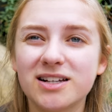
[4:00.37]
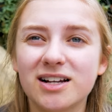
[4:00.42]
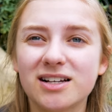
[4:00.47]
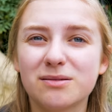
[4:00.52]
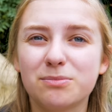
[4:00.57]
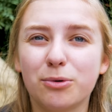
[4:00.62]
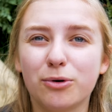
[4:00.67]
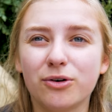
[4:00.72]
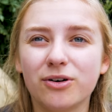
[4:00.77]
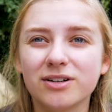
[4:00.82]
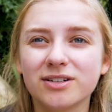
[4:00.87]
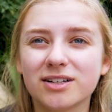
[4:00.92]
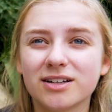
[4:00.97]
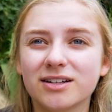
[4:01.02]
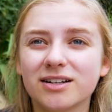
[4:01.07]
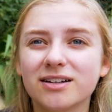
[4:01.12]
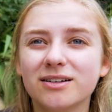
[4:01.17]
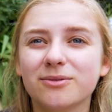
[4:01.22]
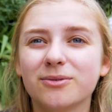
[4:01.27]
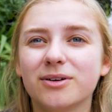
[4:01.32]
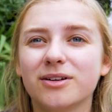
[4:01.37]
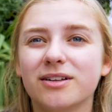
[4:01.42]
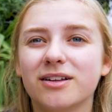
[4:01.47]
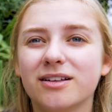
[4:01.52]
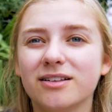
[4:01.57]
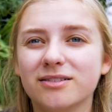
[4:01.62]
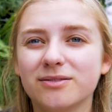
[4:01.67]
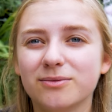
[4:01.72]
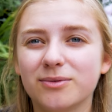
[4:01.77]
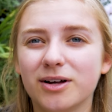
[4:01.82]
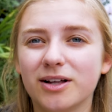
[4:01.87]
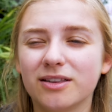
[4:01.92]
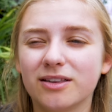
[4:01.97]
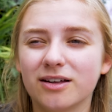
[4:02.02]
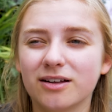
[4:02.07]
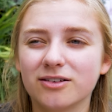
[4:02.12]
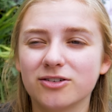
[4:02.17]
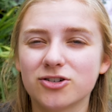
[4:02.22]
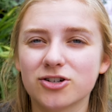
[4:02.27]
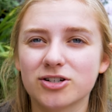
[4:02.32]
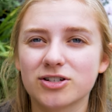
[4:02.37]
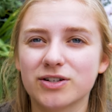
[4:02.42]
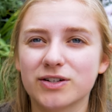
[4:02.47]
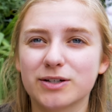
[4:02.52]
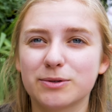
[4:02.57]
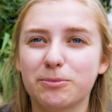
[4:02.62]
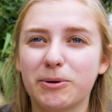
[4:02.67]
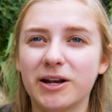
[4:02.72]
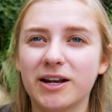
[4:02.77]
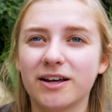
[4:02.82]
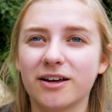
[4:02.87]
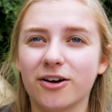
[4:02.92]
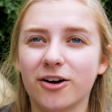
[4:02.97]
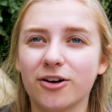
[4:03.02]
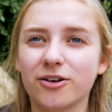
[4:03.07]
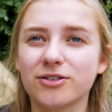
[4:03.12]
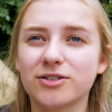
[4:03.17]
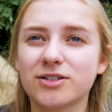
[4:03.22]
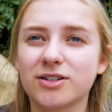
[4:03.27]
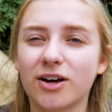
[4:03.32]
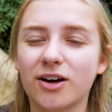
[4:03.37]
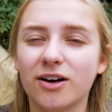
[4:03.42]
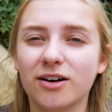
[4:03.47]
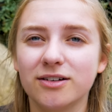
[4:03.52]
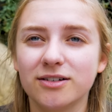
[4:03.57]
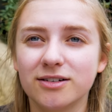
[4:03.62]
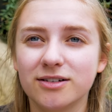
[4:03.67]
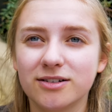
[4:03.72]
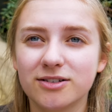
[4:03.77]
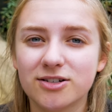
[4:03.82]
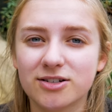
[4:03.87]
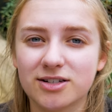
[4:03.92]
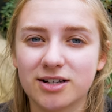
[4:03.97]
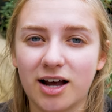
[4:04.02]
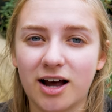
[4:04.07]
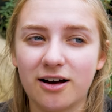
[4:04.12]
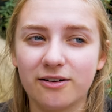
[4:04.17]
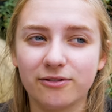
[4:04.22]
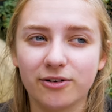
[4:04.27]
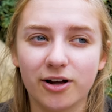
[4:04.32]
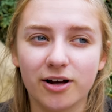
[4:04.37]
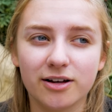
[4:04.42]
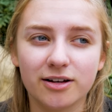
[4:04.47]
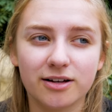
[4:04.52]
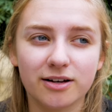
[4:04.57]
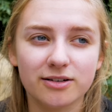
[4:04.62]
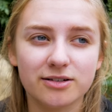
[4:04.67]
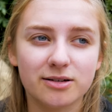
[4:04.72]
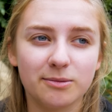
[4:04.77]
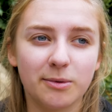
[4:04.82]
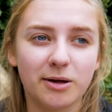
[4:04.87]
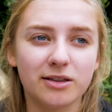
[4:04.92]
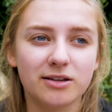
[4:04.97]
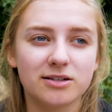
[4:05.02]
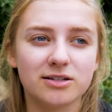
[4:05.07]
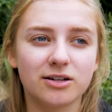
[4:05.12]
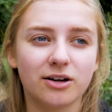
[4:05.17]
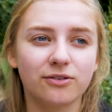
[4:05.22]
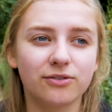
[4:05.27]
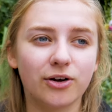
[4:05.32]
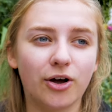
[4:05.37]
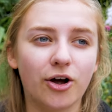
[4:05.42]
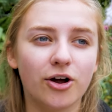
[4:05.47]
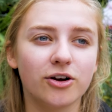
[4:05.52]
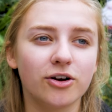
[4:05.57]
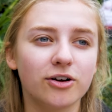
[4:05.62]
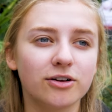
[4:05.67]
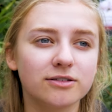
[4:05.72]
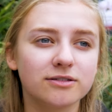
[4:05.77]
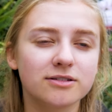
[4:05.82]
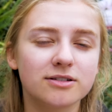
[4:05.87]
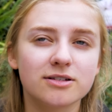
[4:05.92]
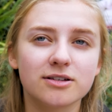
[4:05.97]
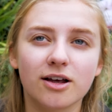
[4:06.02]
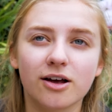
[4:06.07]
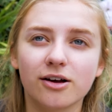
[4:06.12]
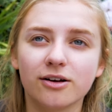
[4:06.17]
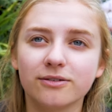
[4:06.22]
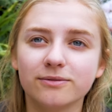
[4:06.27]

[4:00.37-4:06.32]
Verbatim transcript: it less boring, doesn't it, when, than just a spinning coaster, just to have like some other stuff going on. So.